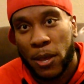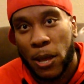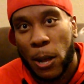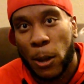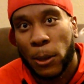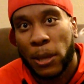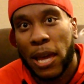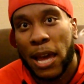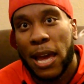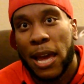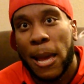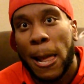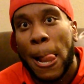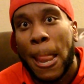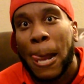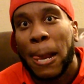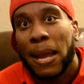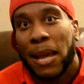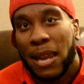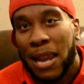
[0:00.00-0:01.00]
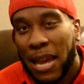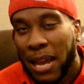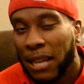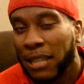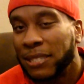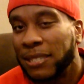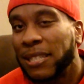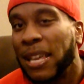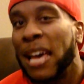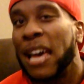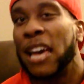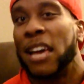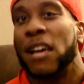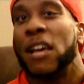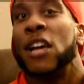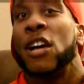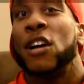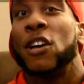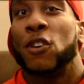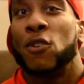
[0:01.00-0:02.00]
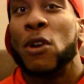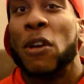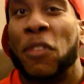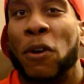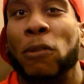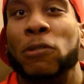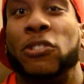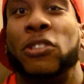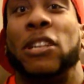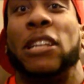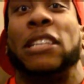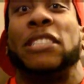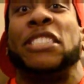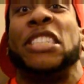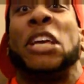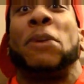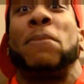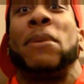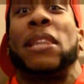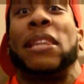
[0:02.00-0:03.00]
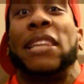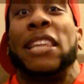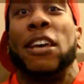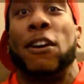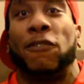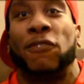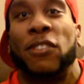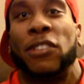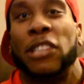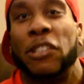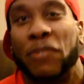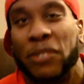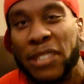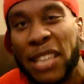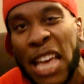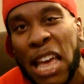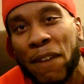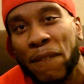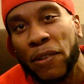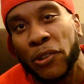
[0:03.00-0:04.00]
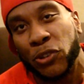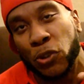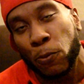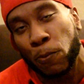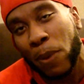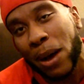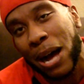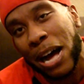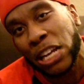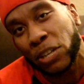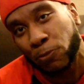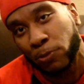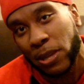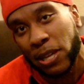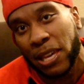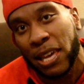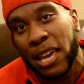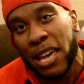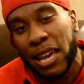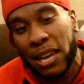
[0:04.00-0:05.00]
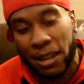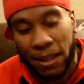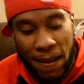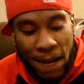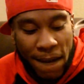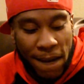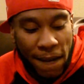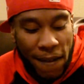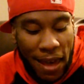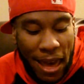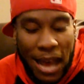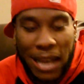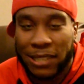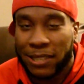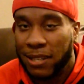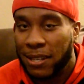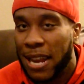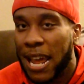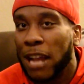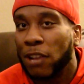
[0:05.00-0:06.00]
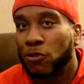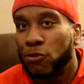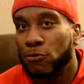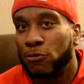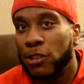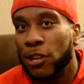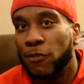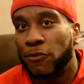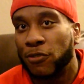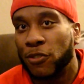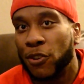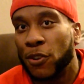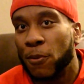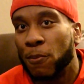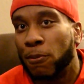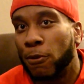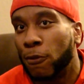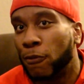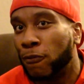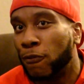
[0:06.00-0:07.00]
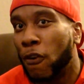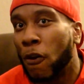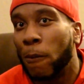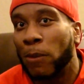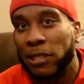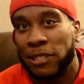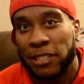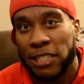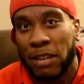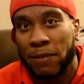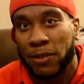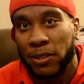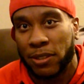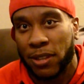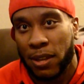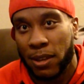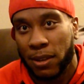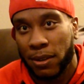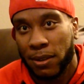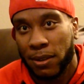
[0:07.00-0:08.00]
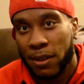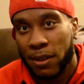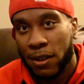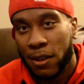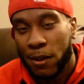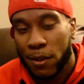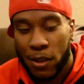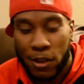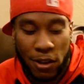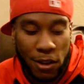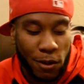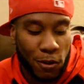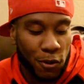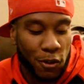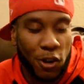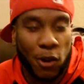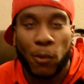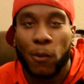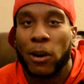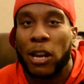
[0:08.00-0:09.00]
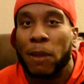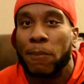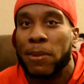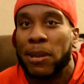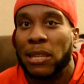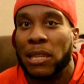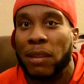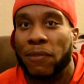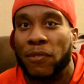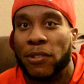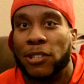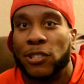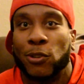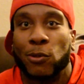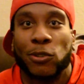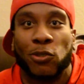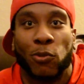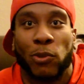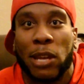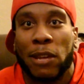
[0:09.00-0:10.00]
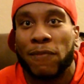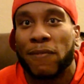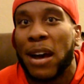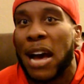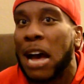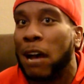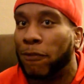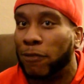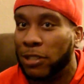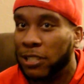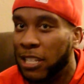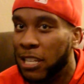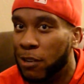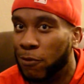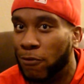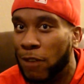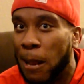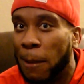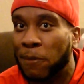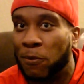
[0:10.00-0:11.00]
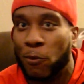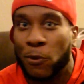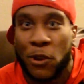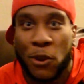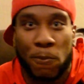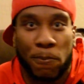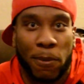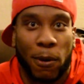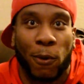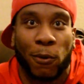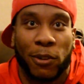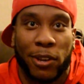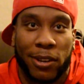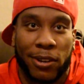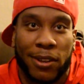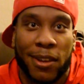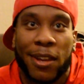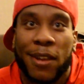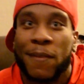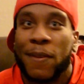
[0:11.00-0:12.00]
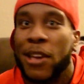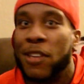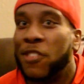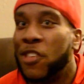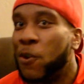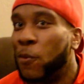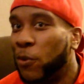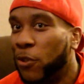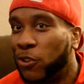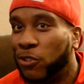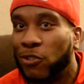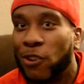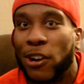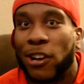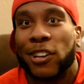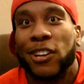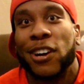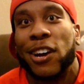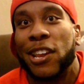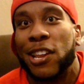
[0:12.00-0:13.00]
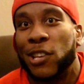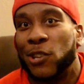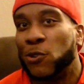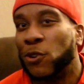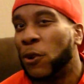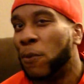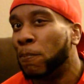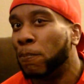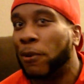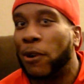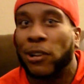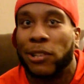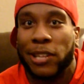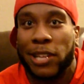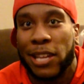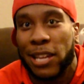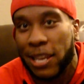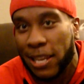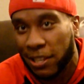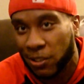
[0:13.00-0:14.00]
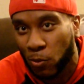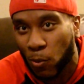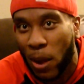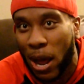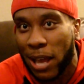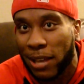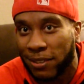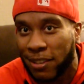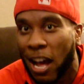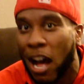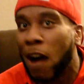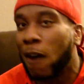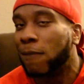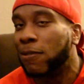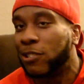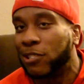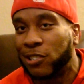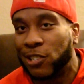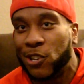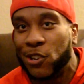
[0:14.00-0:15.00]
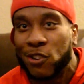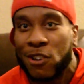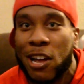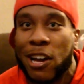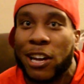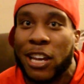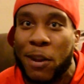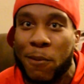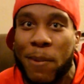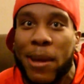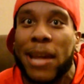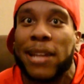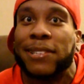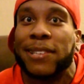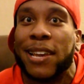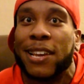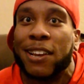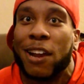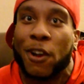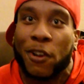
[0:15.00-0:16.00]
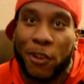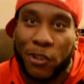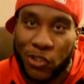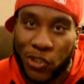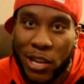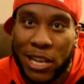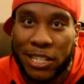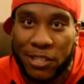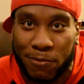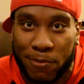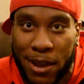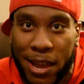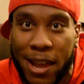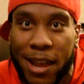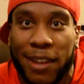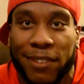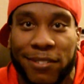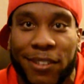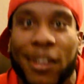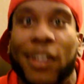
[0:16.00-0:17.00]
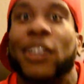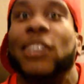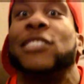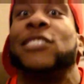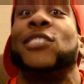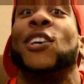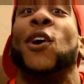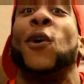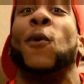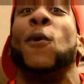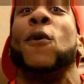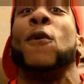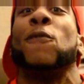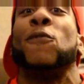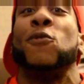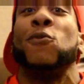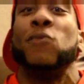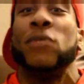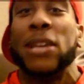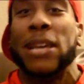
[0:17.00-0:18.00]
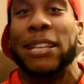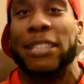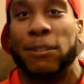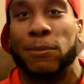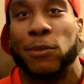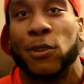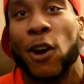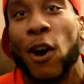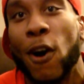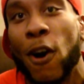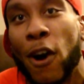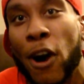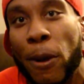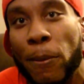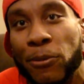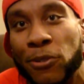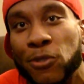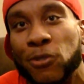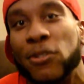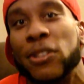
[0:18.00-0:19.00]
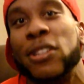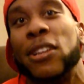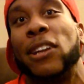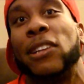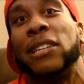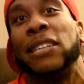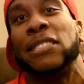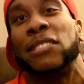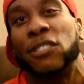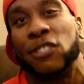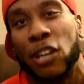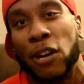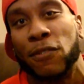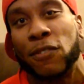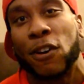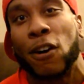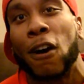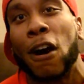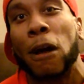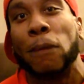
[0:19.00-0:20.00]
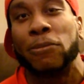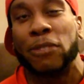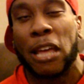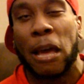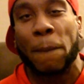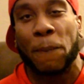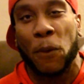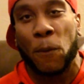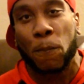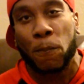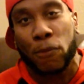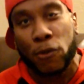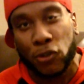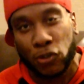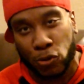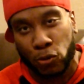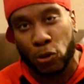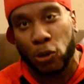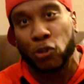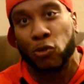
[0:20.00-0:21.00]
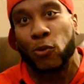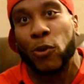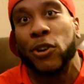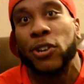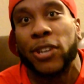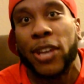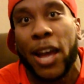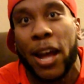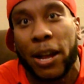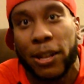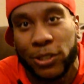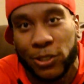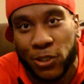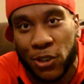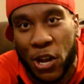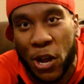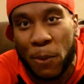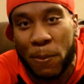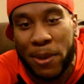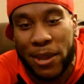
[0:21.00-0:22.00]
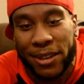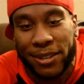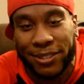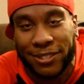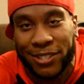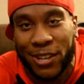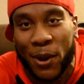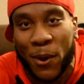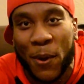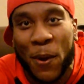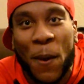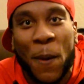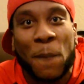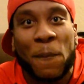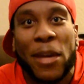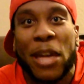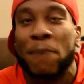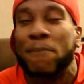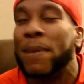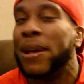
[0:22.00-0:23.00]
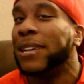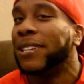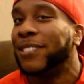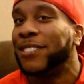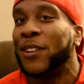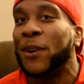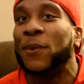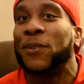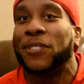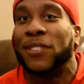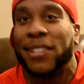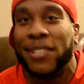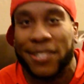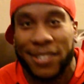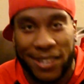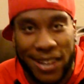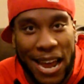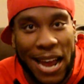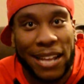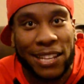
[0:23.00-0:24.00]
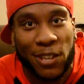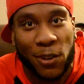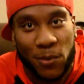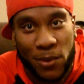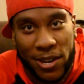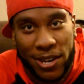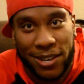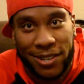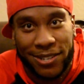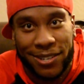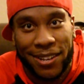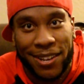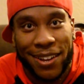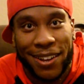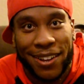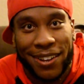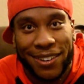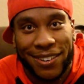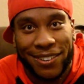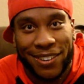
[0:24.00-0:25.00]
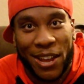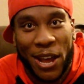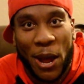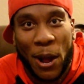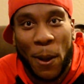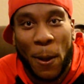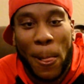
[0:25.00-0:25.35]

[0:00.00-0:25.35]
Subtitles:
Okay, and like I said, you have to go to the gym and lift. Lift as heavy as you possibly can. As a natural lifter, performance is everything. You know, you don't want to be lifting 225 for 10 reps when you're bulking, and then when you start cutting, you can barely hit it twice. Obviously, you're not going to maintain all your chest mass. So, you need some carbs. You need at least enough carbs to help you push through those workouts. You know what I mean? So, it makes no sense not to eat. Now,